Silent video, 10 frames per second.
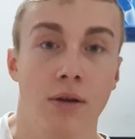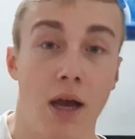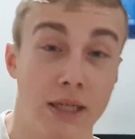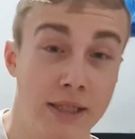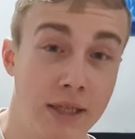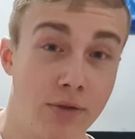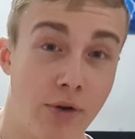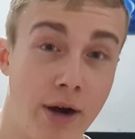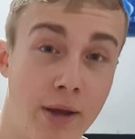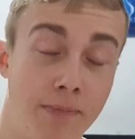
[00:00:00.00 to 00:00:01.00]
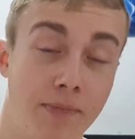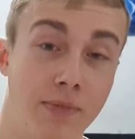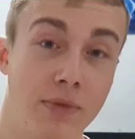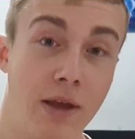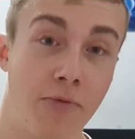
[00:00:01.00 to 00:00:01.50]
As I said already,
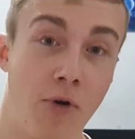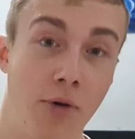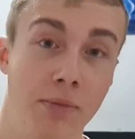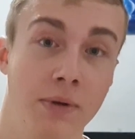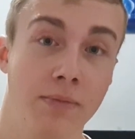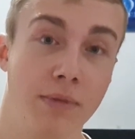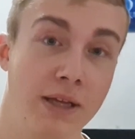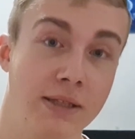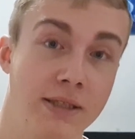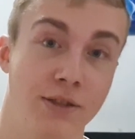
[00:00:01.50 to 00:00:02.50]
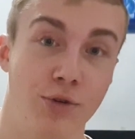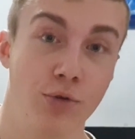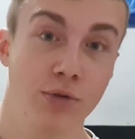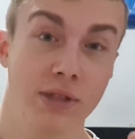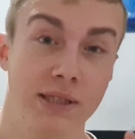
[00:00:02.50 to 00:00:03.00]
the form means
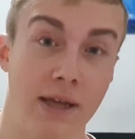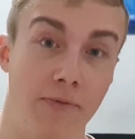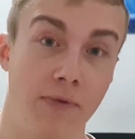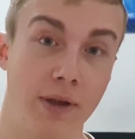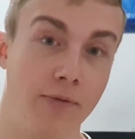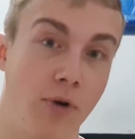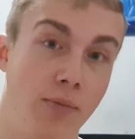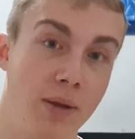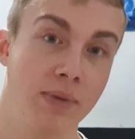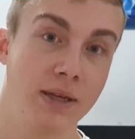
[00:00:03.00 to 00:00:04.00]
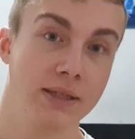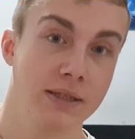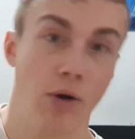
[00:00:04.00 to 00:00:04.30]
do something for me please,